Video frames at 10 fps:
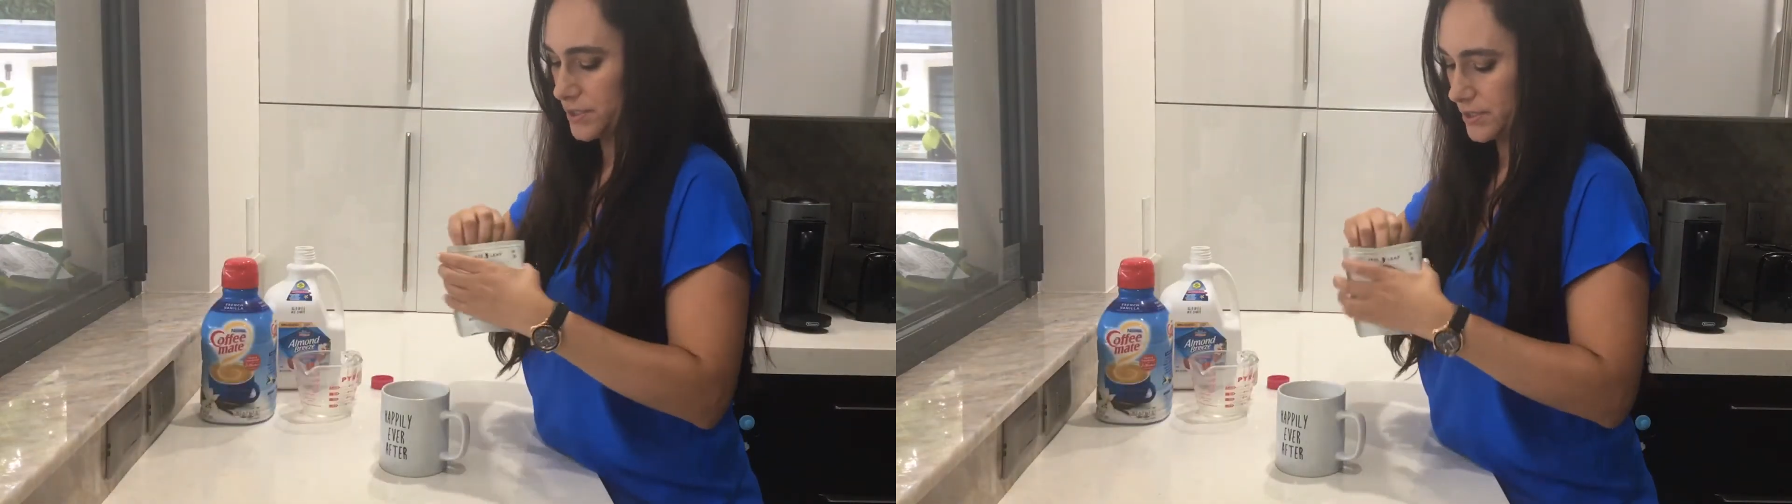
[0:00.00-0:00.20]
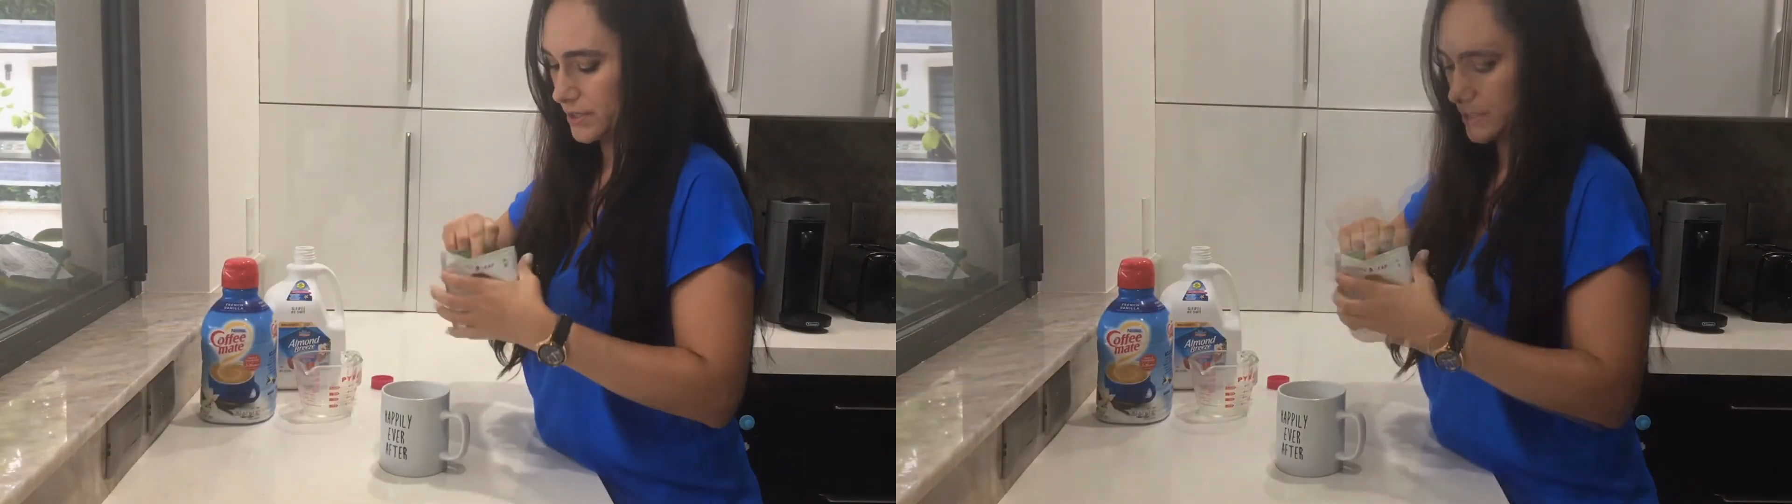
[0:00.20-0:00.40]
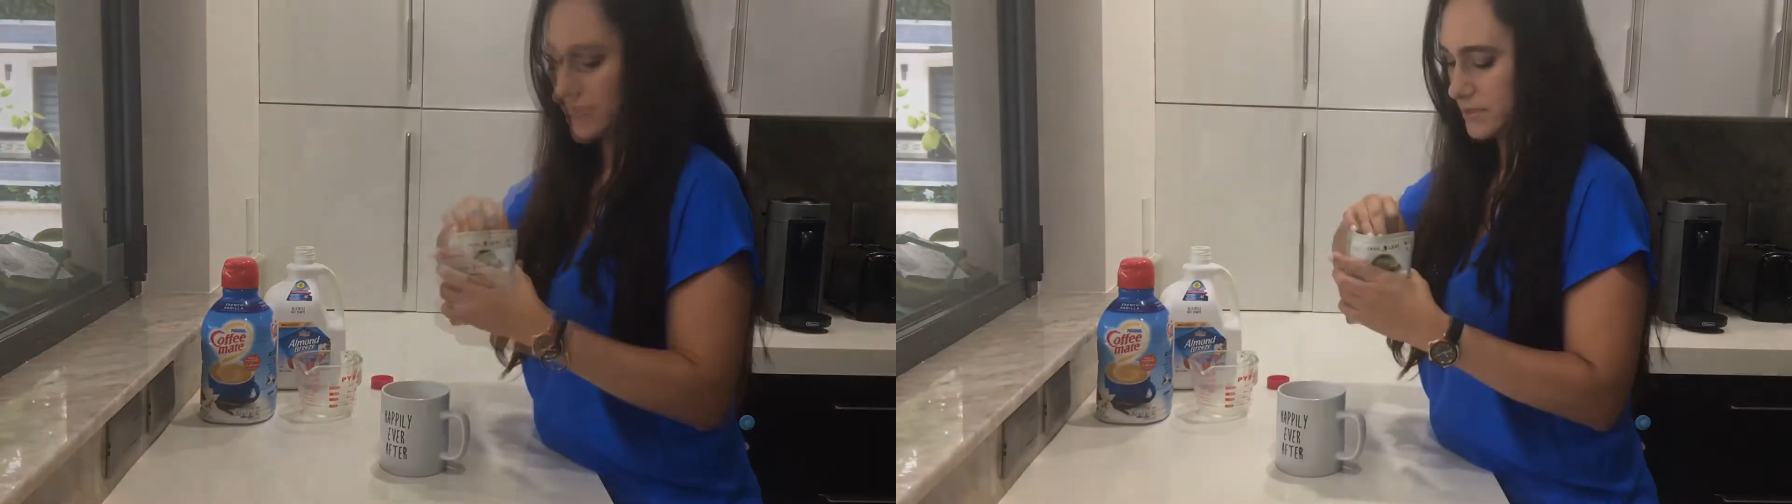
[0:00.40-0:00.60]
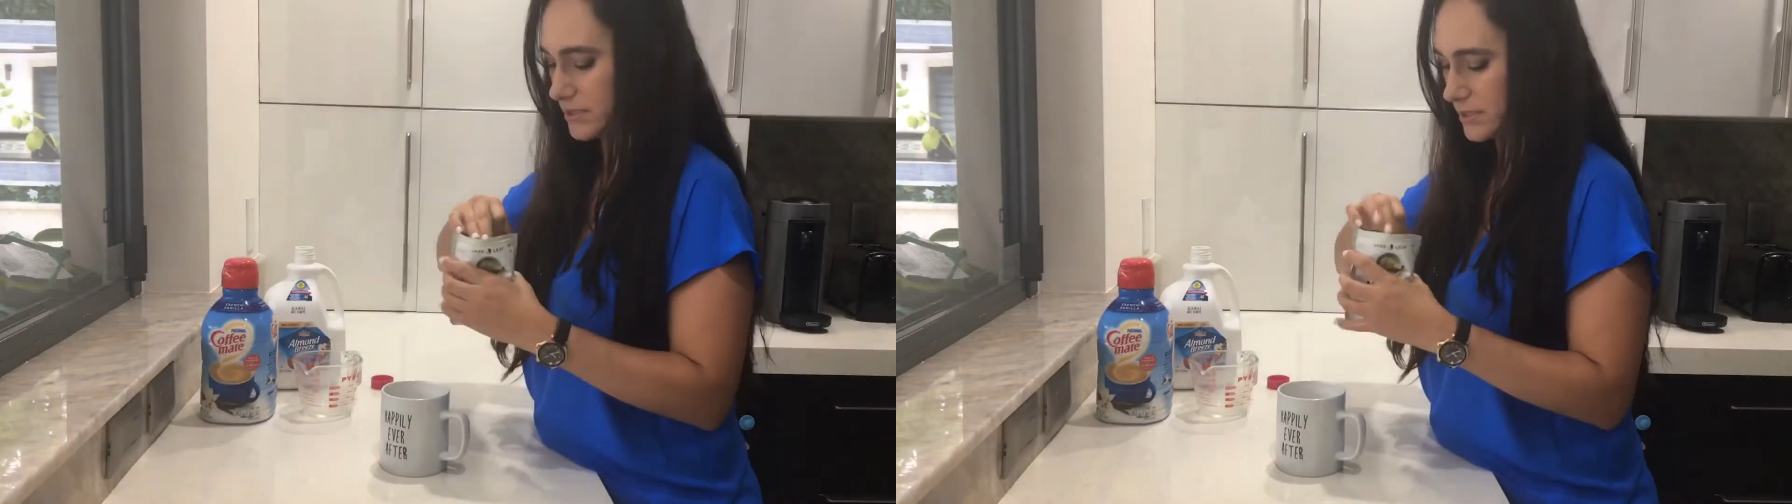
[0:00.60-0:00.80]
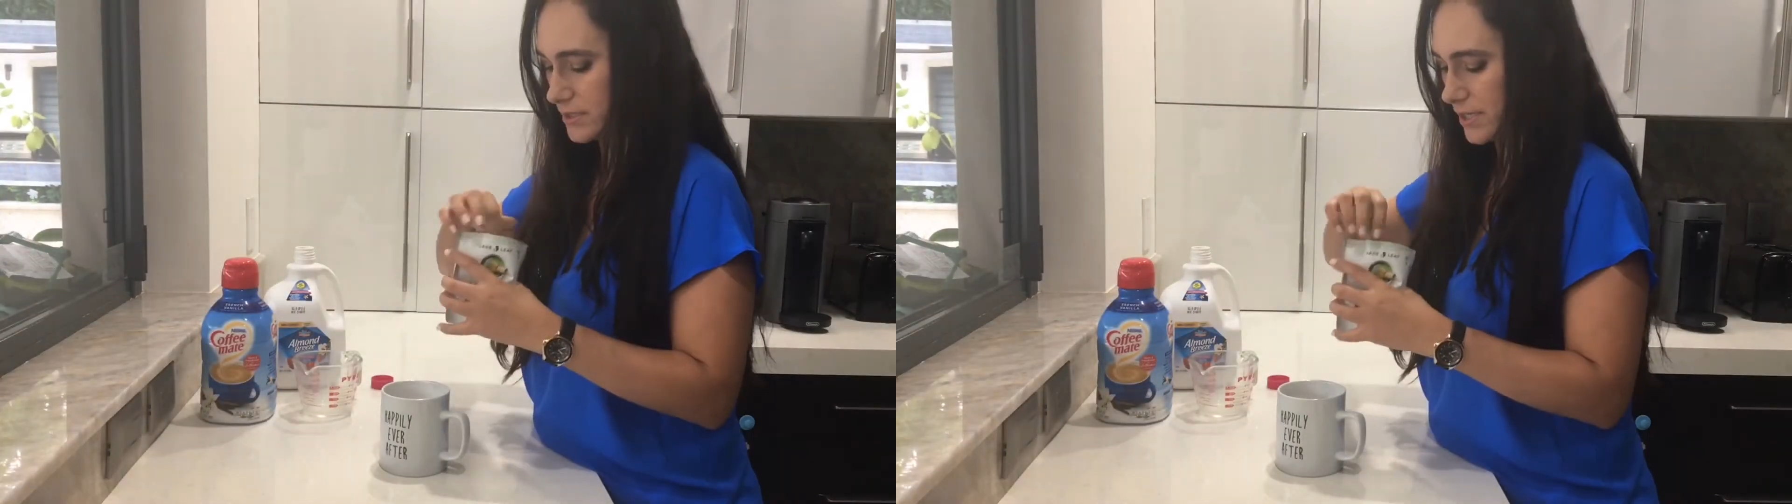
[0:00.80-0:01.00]
the tea
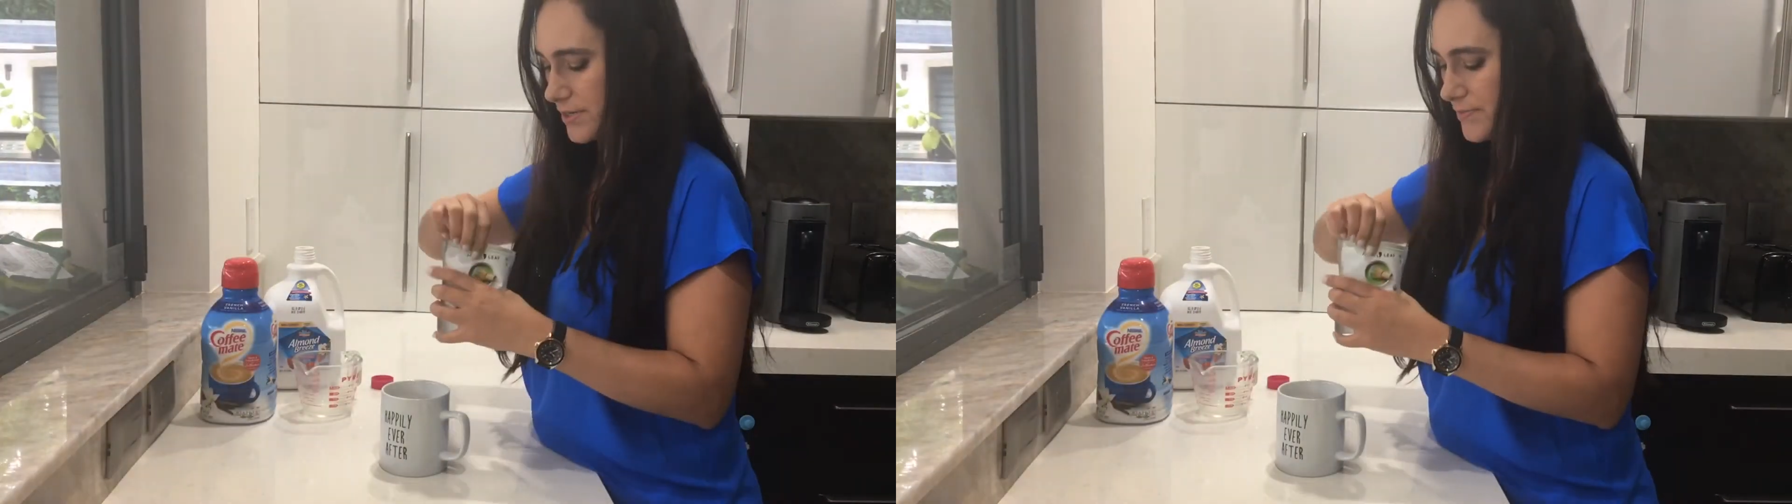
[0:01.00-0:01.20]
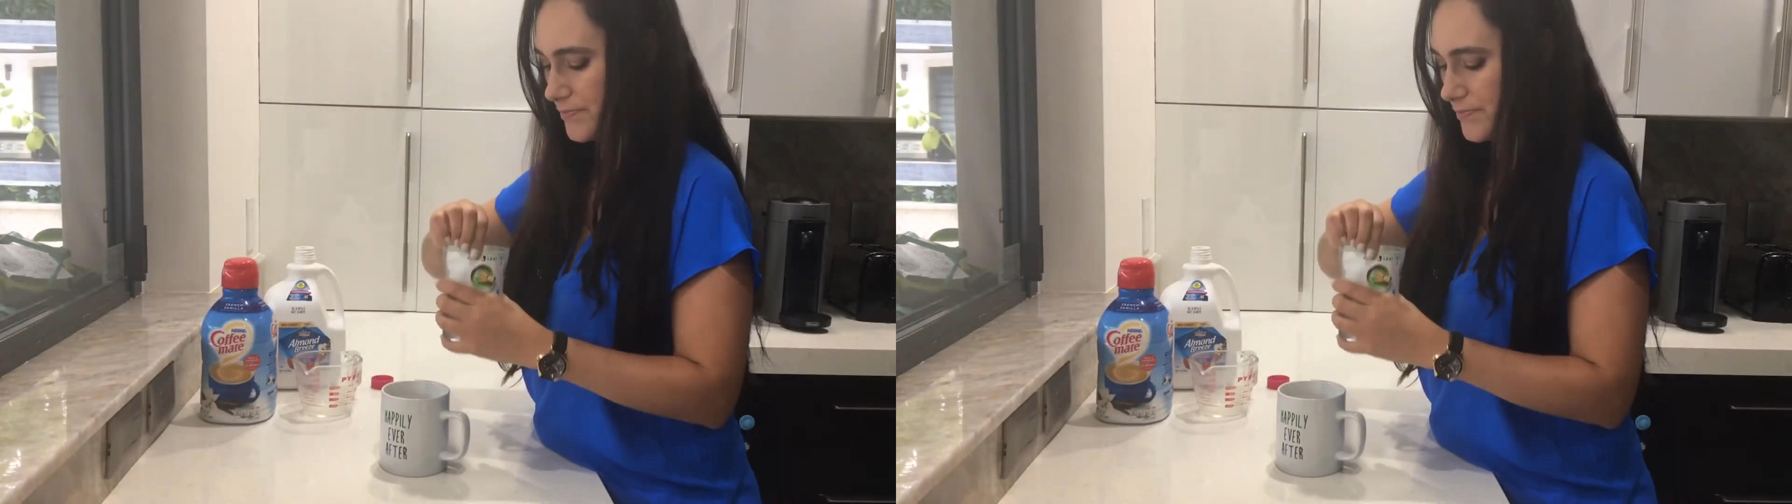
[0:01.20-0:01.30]
in there.